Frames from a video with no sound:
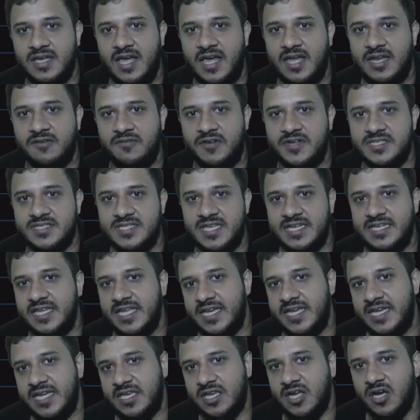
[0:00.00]
And once I
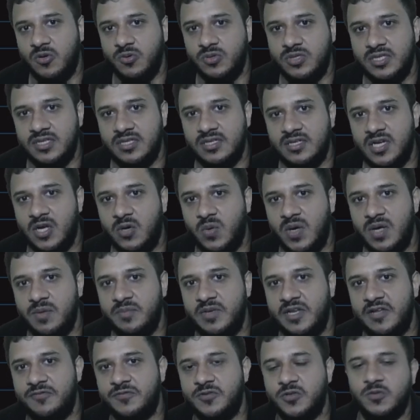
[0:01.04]
take it out, now
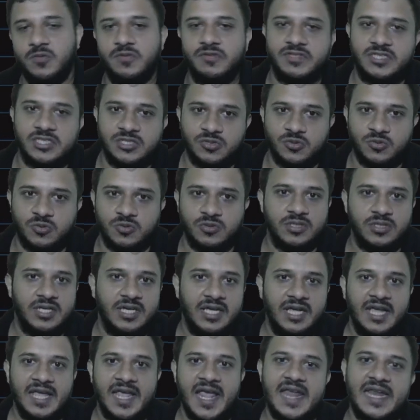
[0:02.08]
I'm left over with a
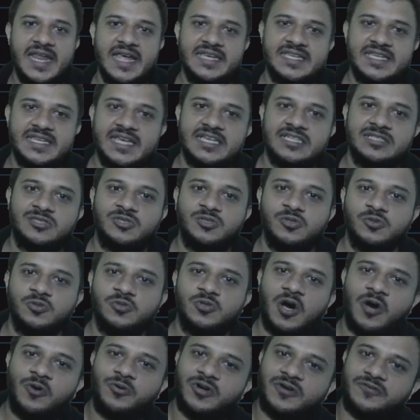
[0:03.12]
2. Can I take a
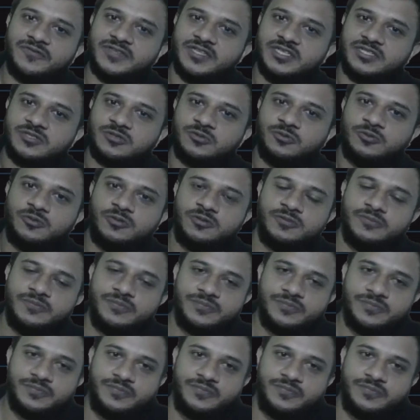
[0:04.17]
2 out of this 2?